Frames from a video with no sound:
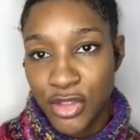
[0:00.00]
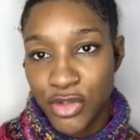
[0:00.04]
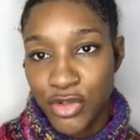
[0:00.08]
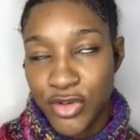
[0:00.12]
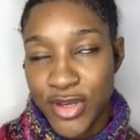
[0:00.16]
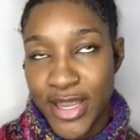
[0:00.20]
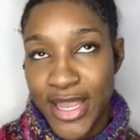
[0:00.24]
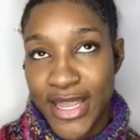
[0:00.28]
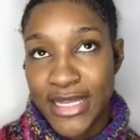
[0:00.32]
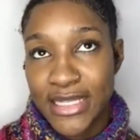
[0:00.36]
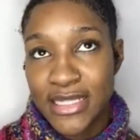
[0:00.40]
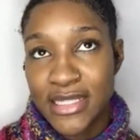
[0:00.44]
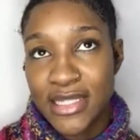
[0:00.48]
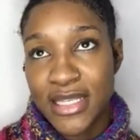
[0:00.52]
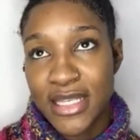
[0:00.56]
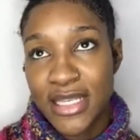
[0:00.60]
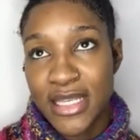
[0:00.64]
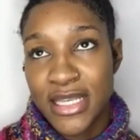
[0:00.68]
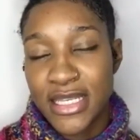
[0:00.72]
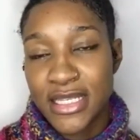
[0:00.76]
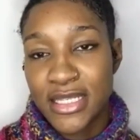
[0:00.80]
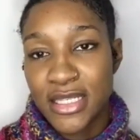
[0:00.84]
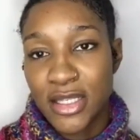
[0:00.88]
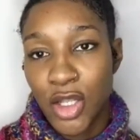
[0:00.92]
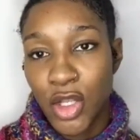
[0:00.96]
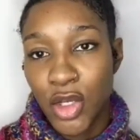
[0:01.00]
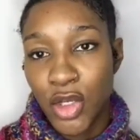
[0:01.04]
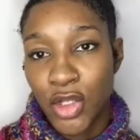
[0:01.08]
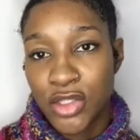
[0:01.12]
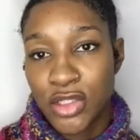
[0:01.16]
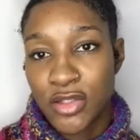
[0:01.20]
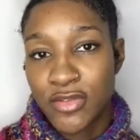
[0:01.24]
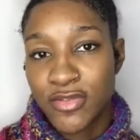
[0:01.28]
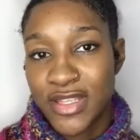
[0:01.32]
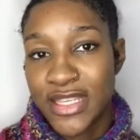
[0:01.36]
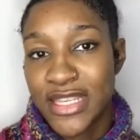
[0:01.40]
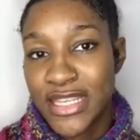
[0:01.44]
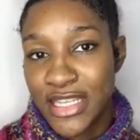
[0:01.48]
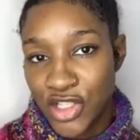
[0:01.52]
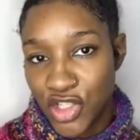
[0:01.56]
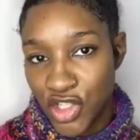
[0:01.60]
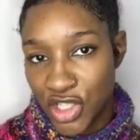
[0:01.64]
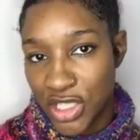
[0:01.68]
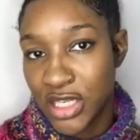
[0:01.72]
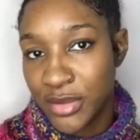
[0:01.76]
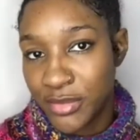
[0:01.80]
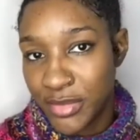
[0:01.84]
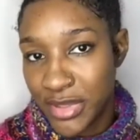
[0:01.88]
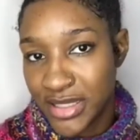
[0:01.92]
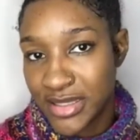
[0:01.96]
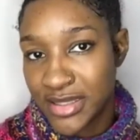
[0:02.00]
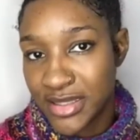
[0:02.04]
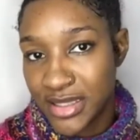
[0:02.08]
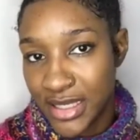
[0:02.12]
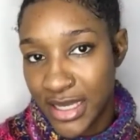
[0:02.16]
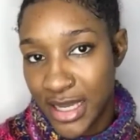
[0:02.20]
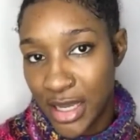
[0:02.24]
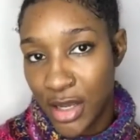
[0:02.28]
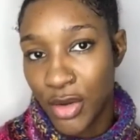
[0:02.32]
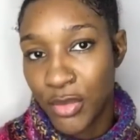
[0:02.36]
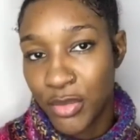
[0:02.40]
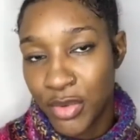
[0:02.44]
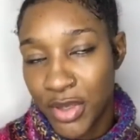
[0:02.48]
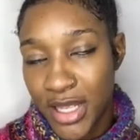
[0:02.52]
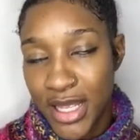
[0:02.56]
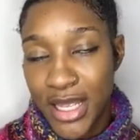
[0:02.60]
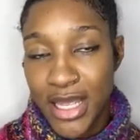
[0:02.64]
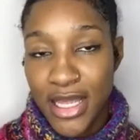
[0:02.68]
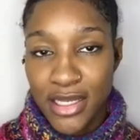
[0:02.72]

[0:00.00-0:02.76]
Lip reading: created a lot of itching in my scalp.